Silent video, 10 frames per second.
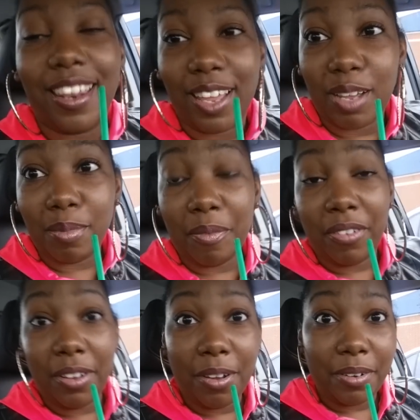and um,
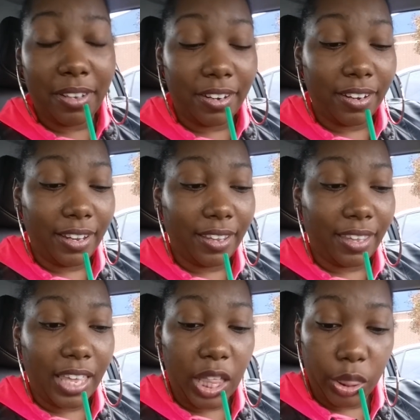I'm gonna go in here
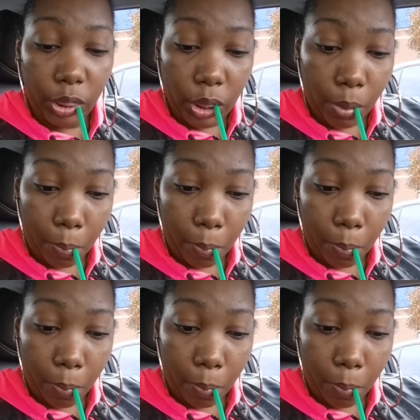and get